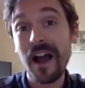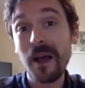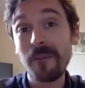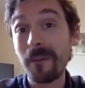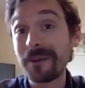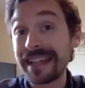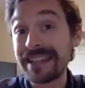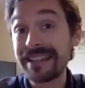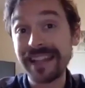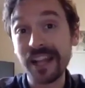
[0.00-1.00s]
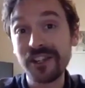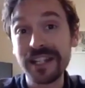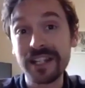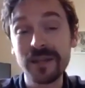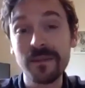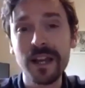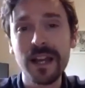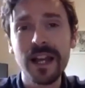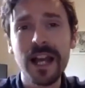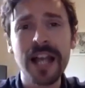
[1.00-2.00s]
public intellectualism,
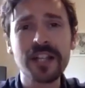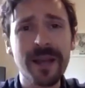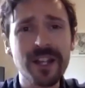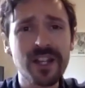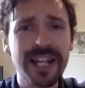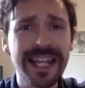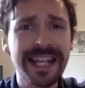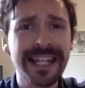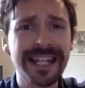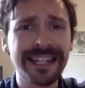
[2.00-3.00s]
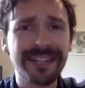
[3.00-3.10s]
especially,